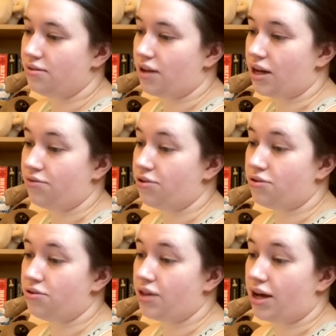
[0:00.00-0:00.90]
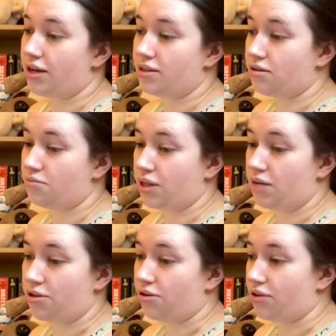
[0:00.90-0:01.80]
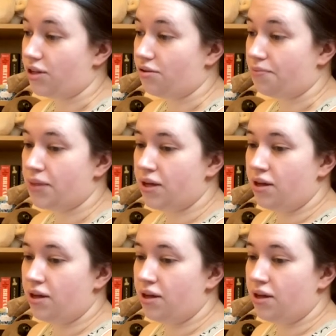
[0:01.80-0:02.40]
And if you don't know who that is, I don't blame you, I really don't.